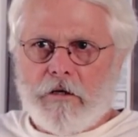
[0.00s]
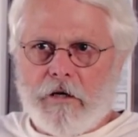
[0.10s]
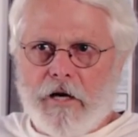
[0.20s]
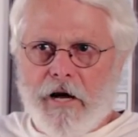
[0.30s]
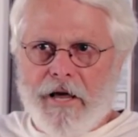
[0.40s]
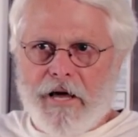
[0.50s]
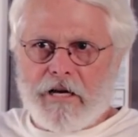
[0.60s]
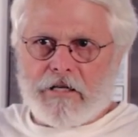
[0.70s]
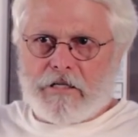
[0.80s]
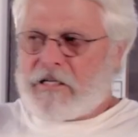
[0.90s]
And I had
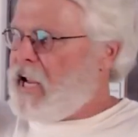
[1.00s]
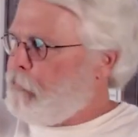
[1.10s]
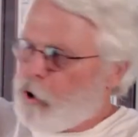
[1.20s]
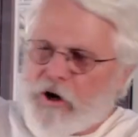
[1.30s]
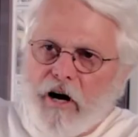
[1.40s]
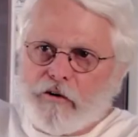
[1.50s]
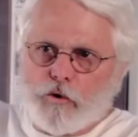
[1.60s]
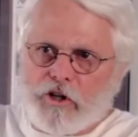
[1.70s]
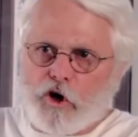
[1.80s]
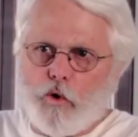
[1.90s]
a table covered
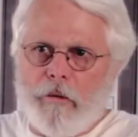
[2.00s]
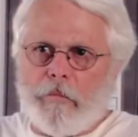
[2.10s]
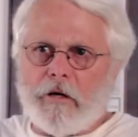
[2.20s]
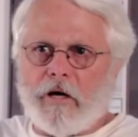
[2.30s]
with equipment.